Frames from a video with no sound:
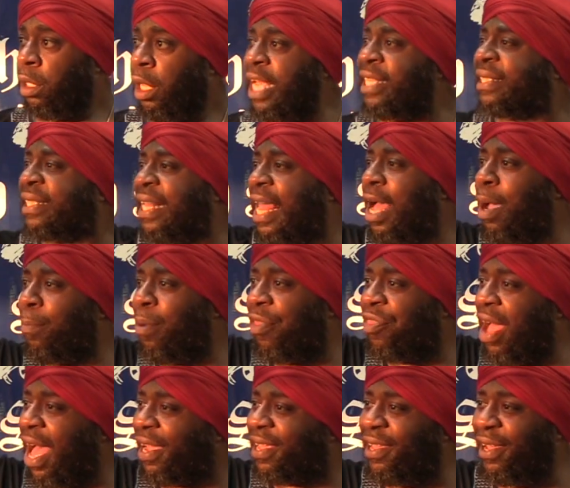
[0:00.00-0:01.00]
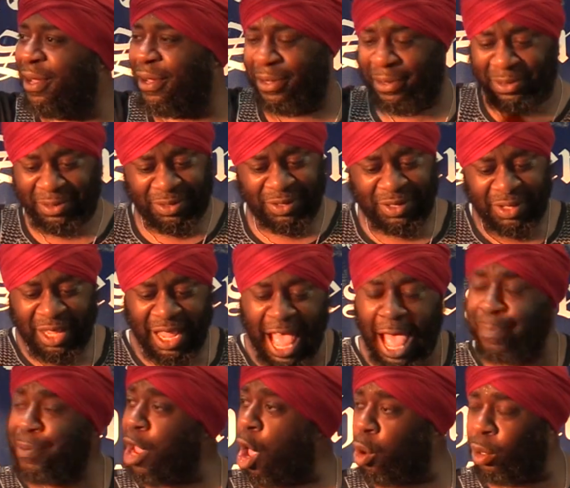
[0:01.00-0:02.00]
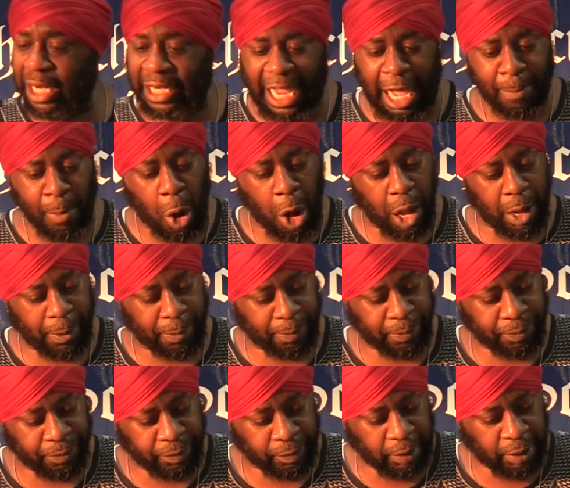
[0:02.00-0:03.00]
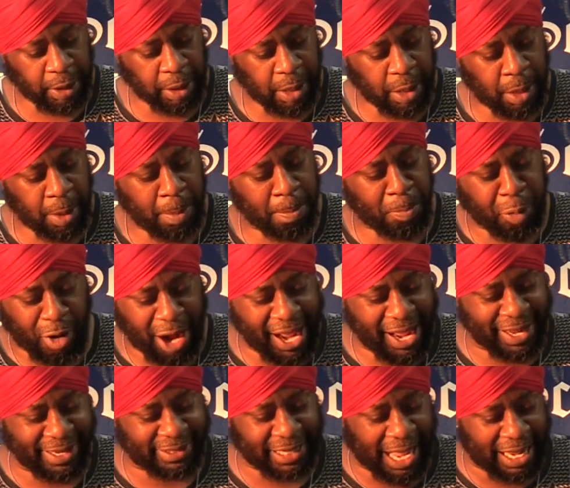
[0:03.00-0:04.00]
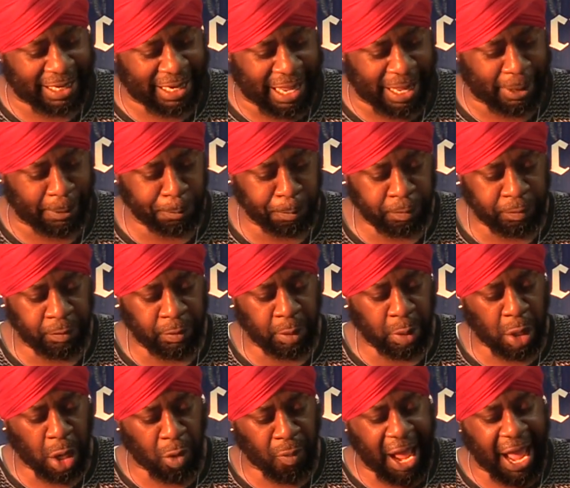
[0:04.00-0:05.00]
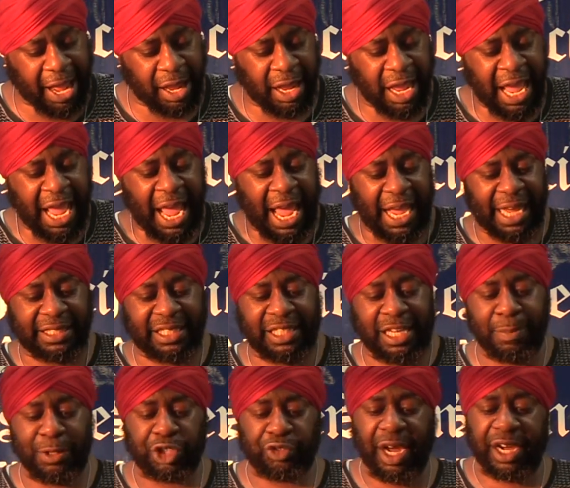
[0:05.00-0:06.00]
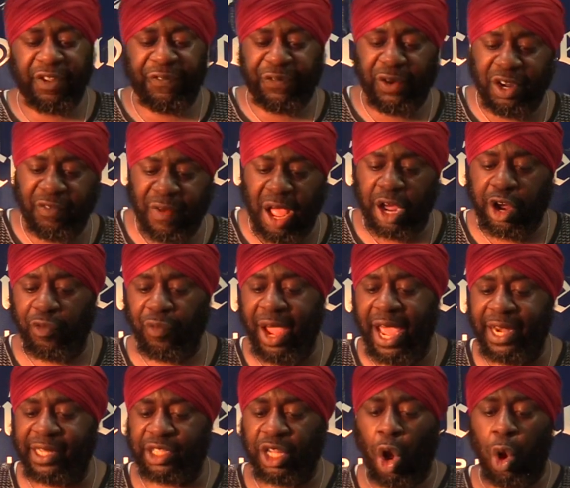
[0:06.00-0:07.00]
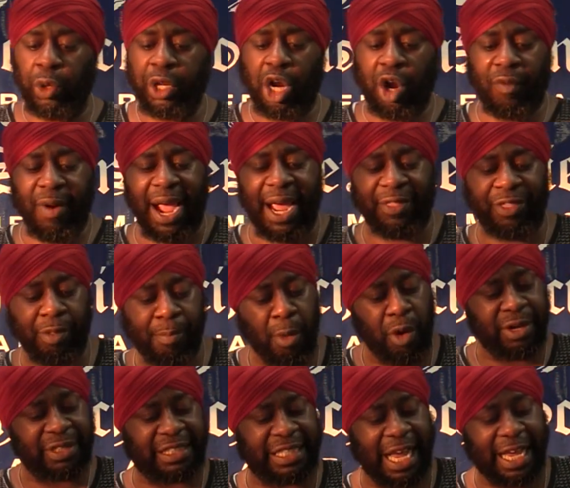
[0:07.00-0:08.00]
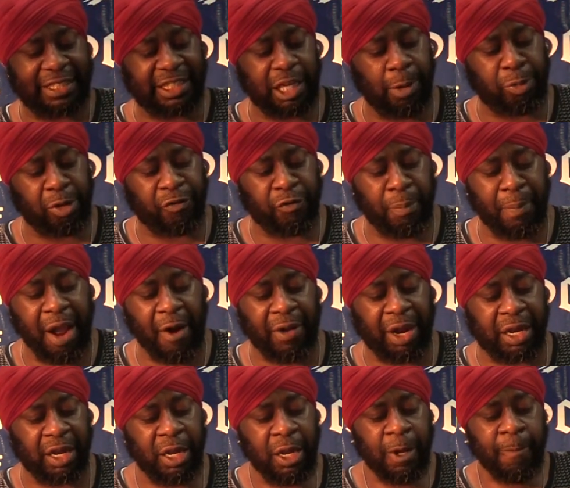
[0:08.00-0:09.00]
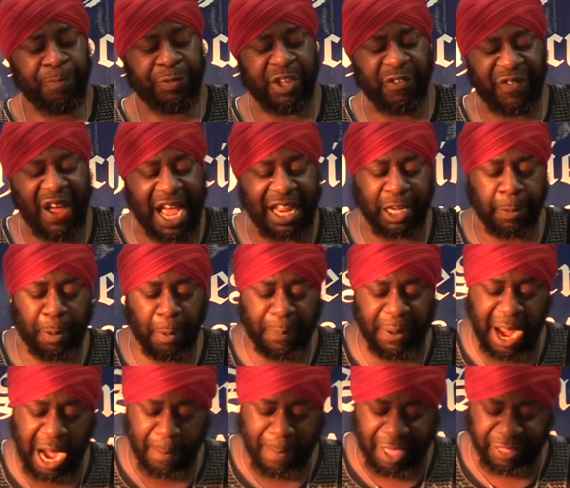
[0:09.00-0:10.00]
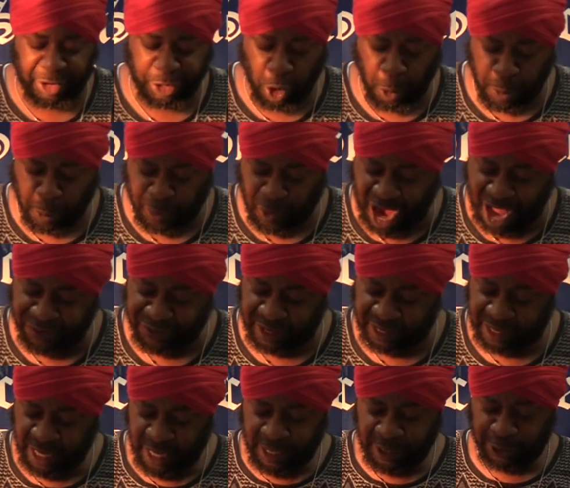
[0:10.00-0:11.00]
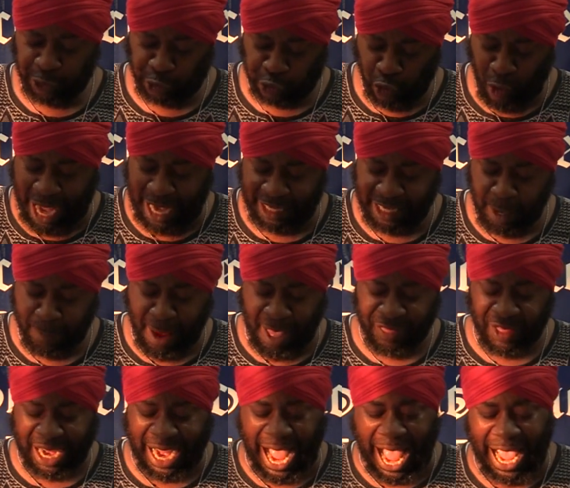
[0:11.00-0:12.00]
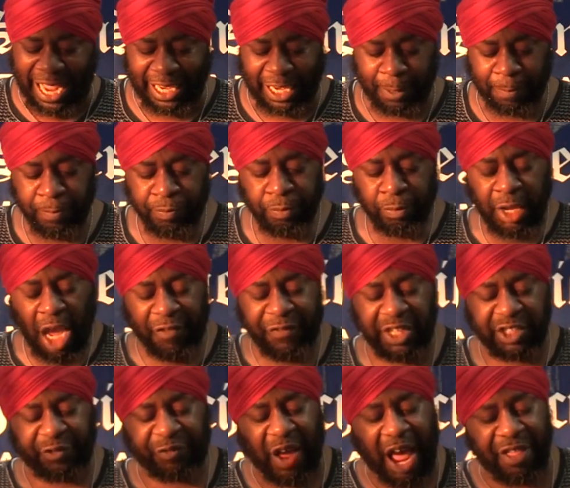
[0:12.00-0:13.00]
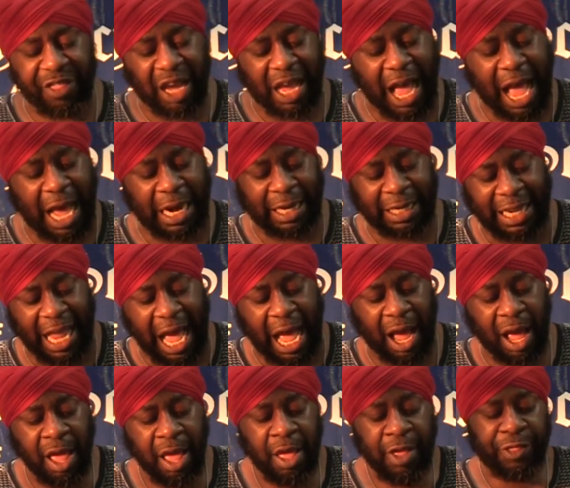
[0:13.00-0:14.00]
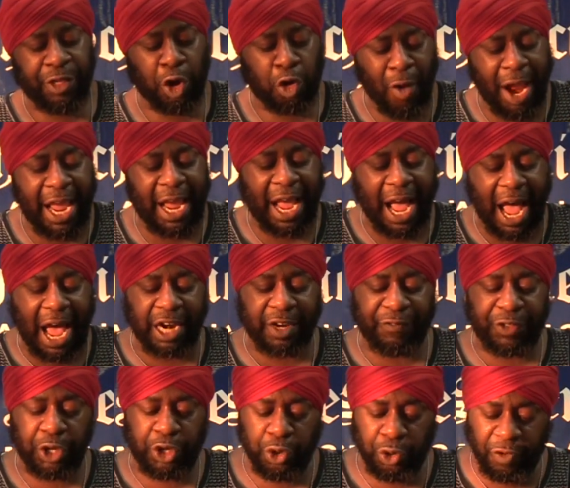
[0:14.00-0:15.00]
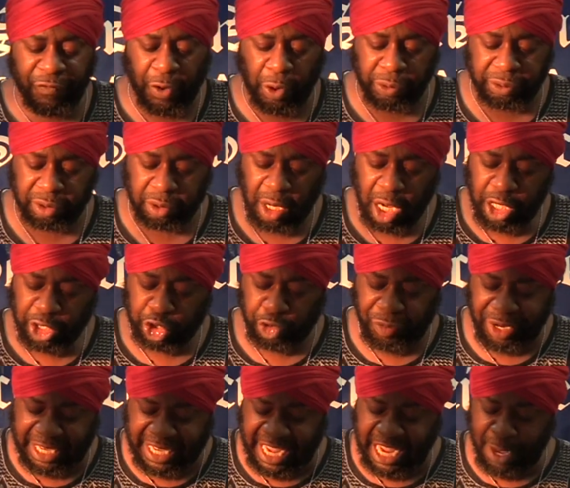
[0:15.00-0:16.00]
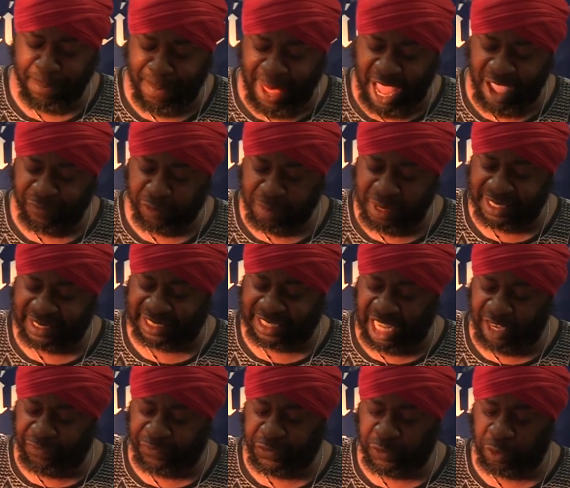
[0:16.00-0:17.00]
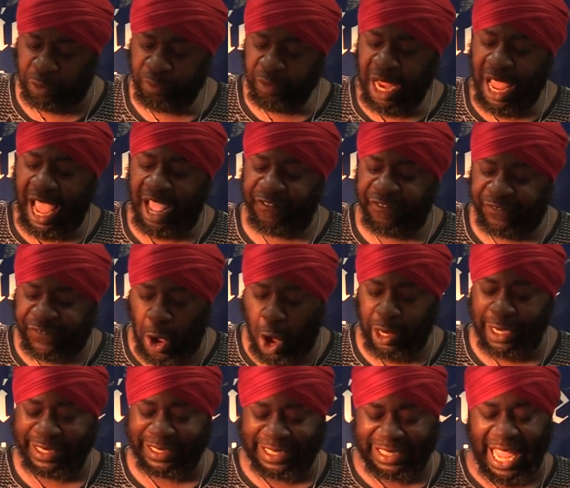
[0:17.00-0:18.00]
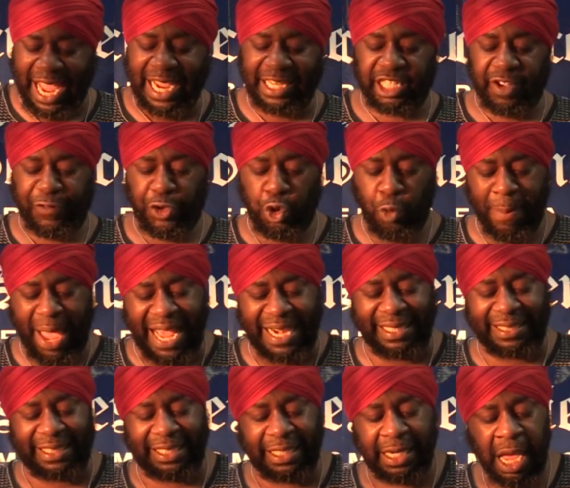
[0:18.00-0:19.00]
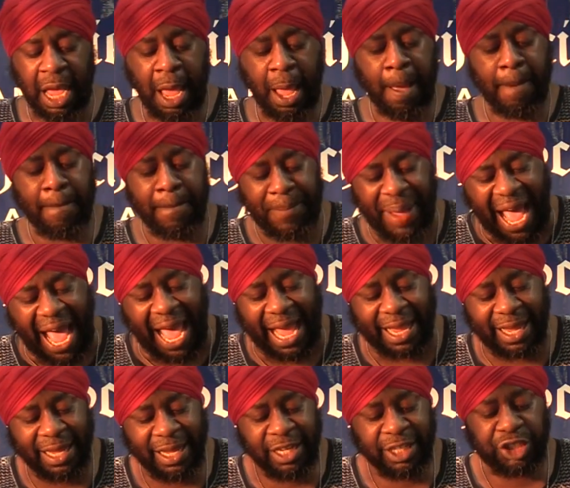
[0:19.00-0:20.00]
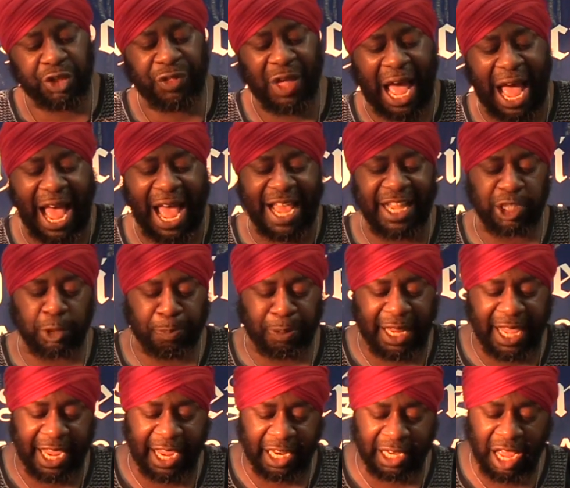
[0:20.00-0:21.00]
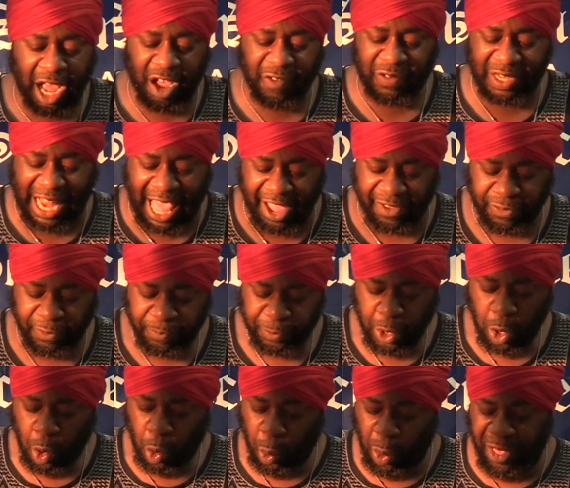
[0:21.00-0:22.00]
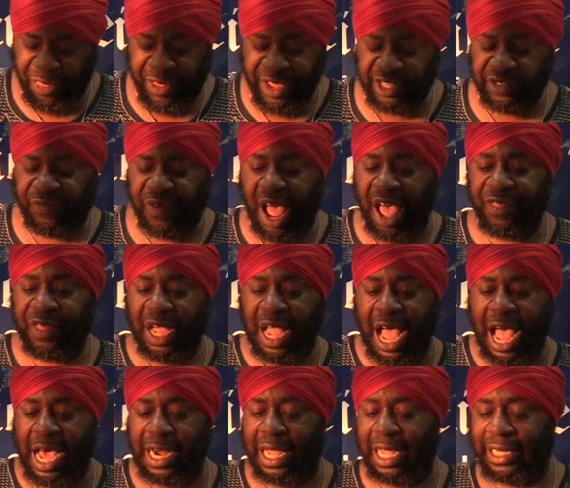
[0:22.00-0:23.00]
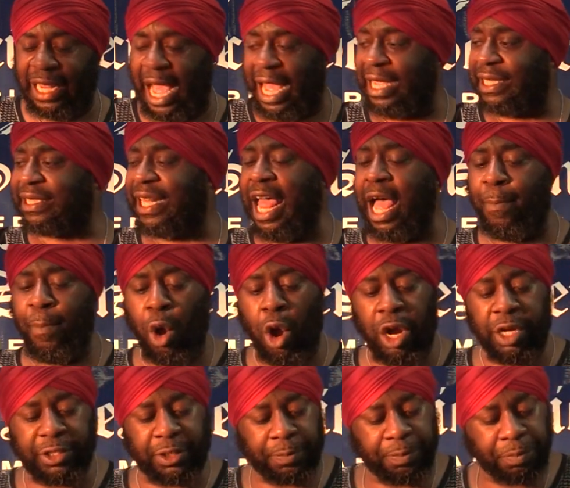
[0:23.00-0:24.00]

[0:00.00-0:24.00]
Islam, brother Akil. Happy holy day, more. Praise Allah. All right? And to demonstrate the front of our Quran is the Holy Quran of the Moorish Science Temple of America, divinely prepared by the noble prophet Drew Ali by the guiding of his Father God Allah, the great God of the universe, to redeem man from his sinful and fallen stage of humanity back to the highest plane of life with his Father God Allah. Islam, Moors?